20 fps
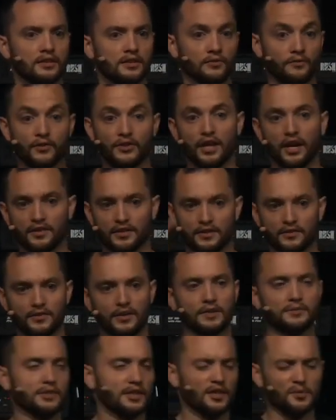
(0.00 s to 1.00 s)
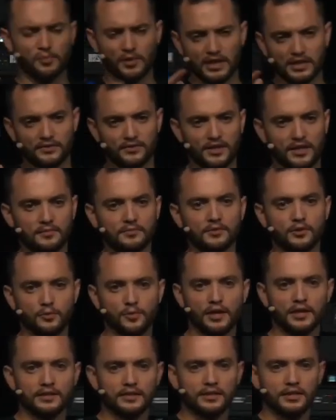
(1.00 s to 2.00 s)
For the on the I'm sorry, the price for them two
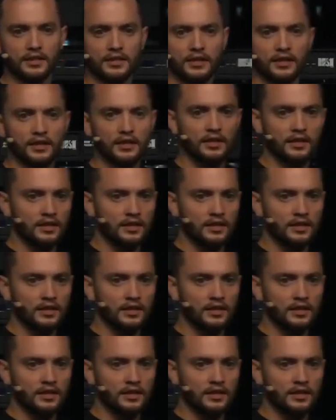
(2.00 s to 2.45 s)
bucks. About two